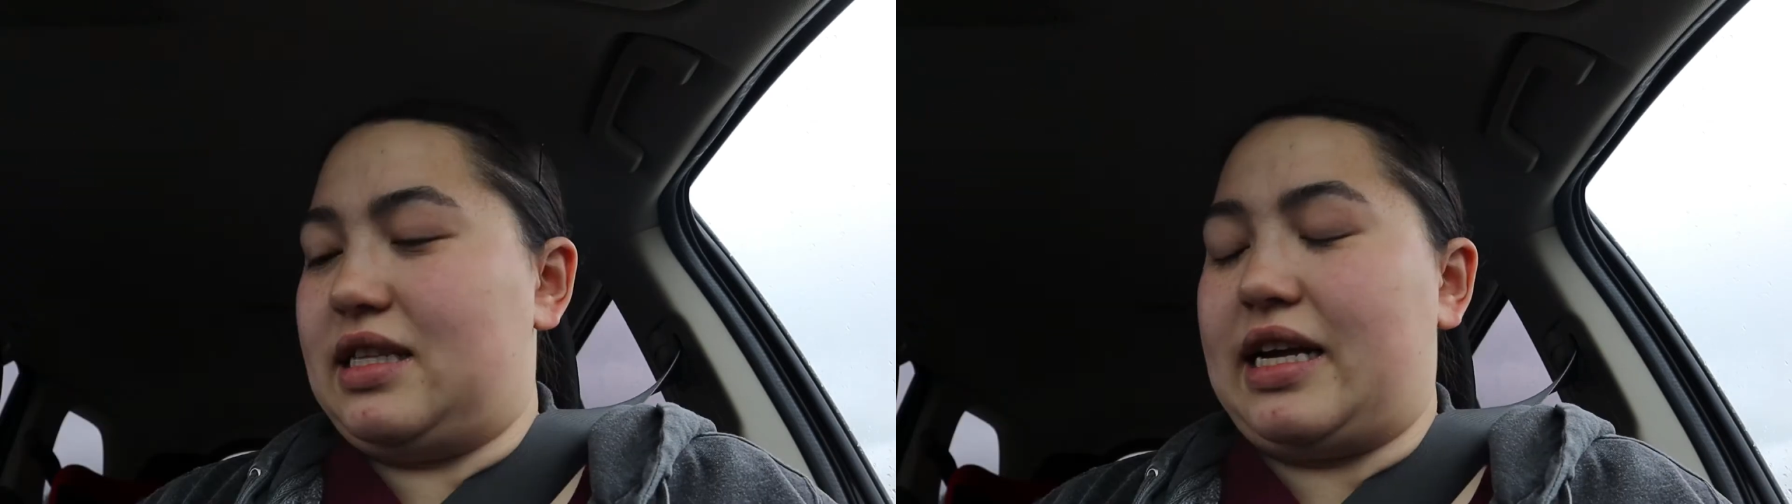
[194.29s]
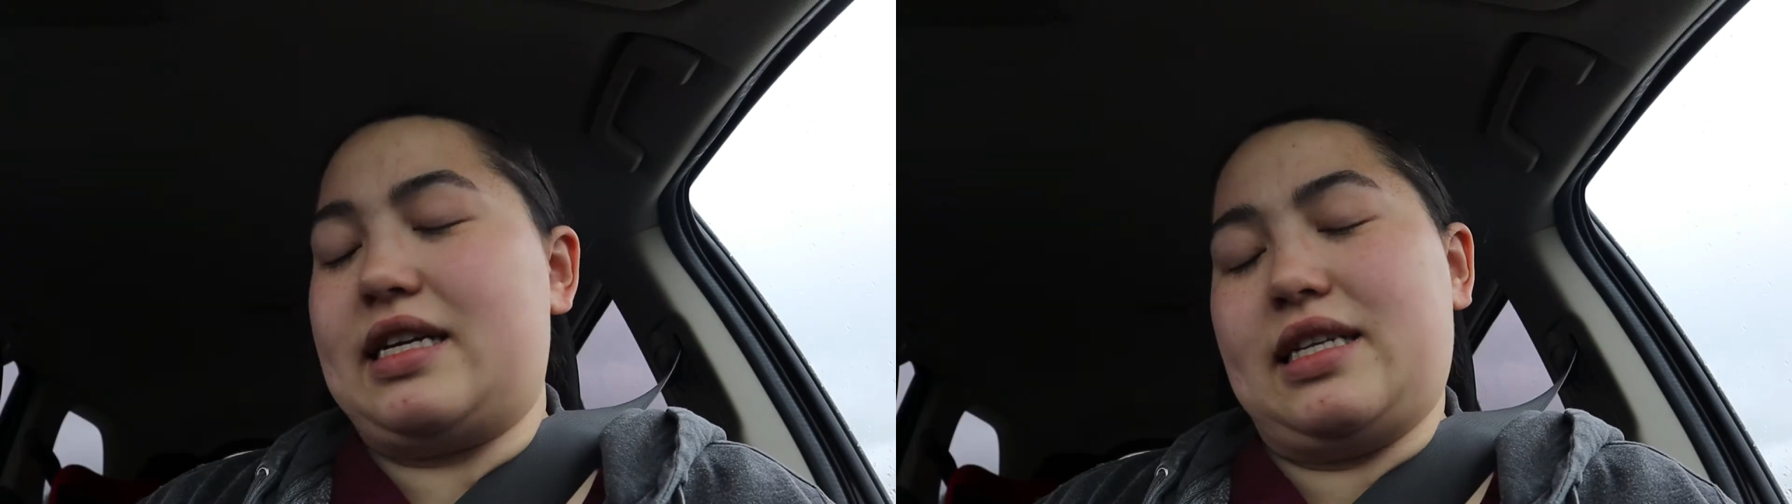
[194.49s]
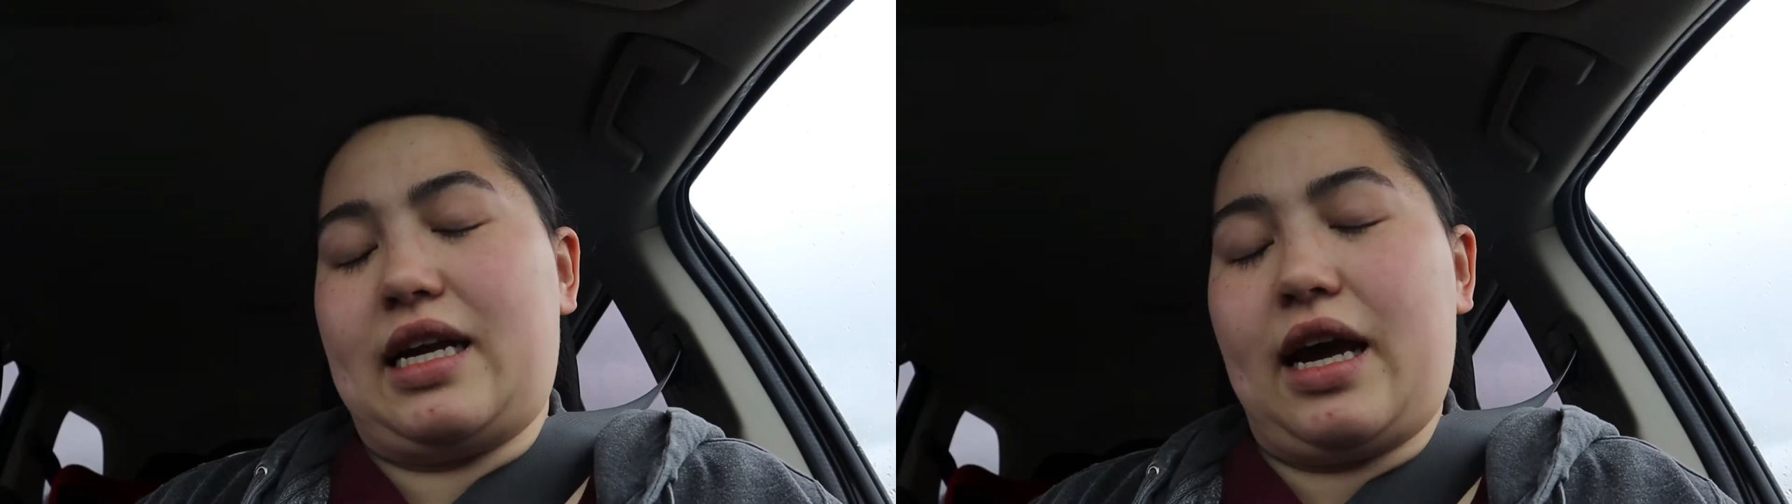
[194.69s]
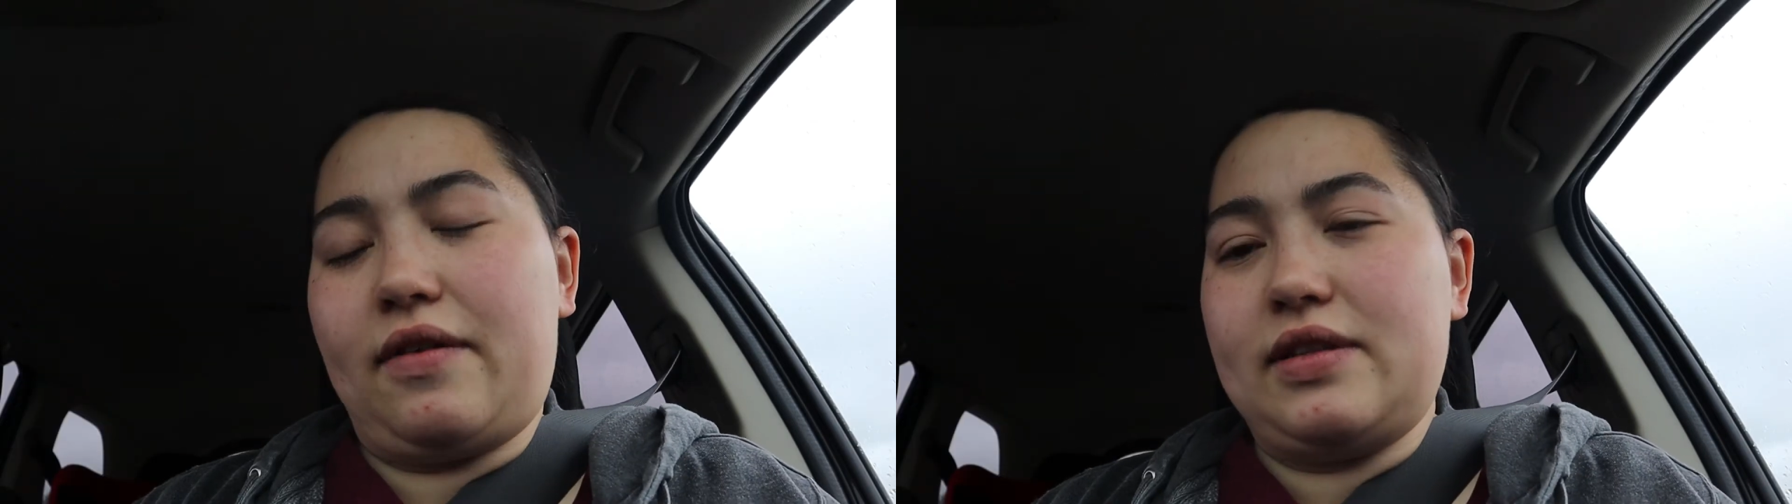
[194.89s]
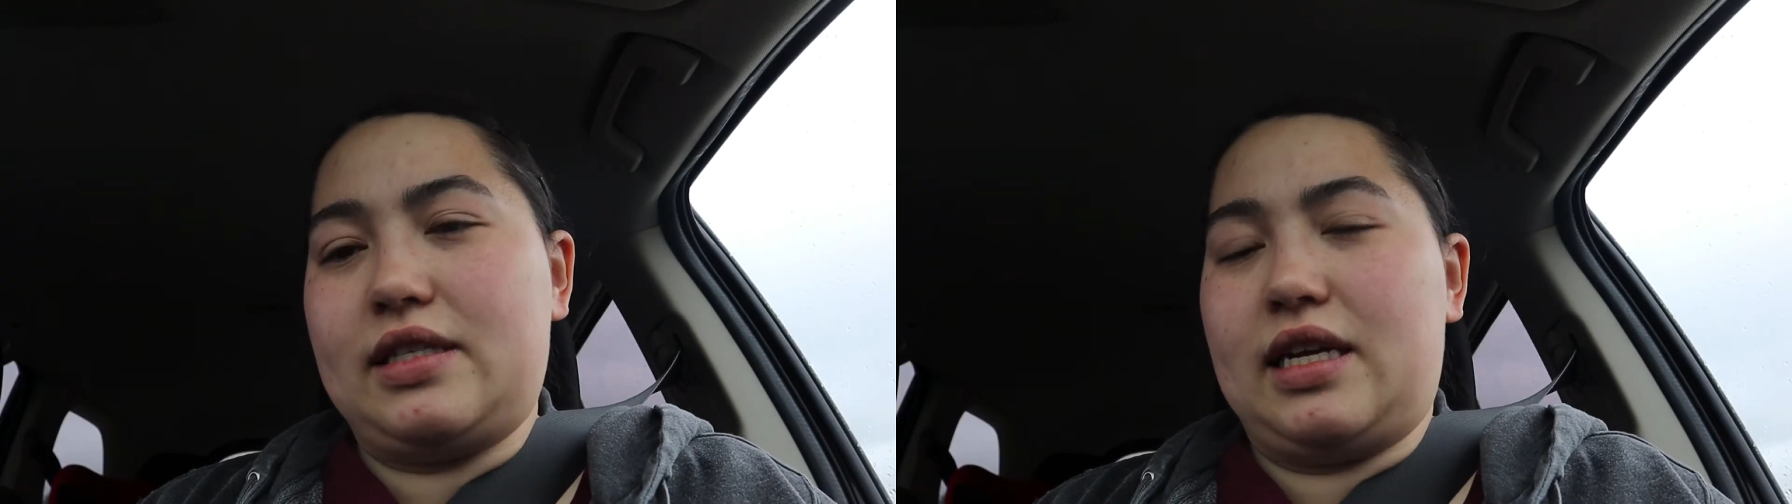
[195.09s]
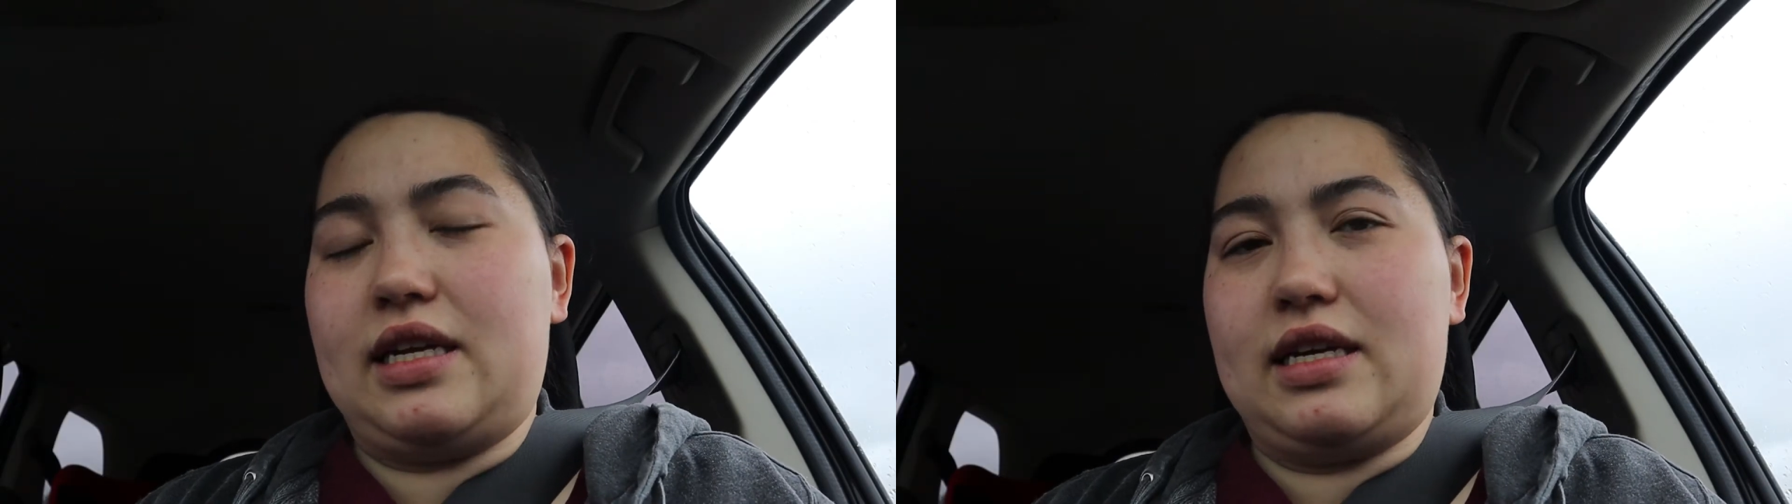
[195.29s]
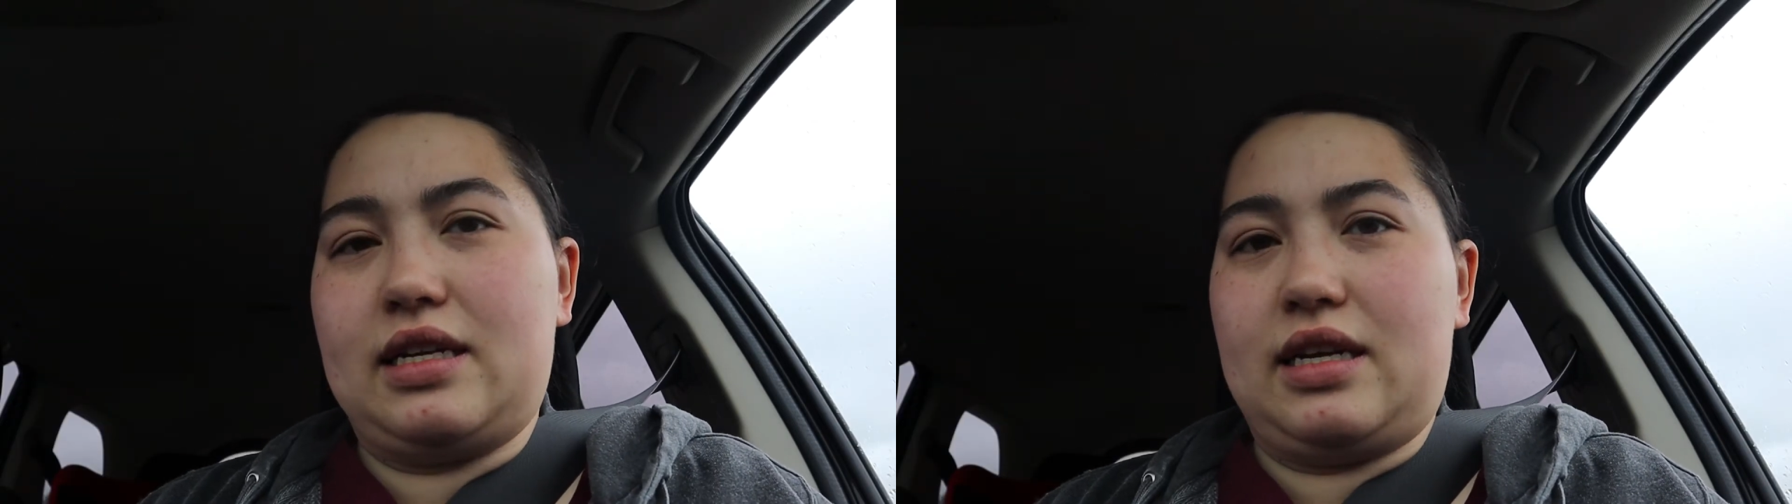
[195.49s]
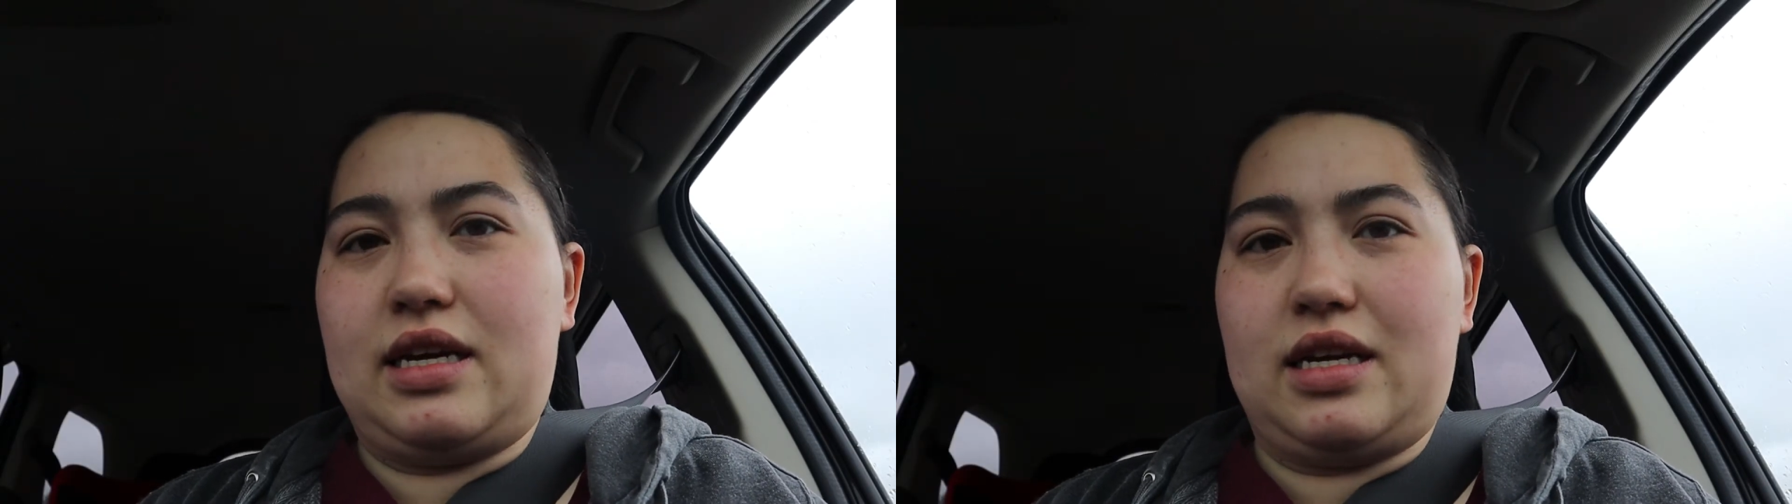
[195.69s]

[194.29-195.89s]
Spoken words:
like I said, I haven't seen it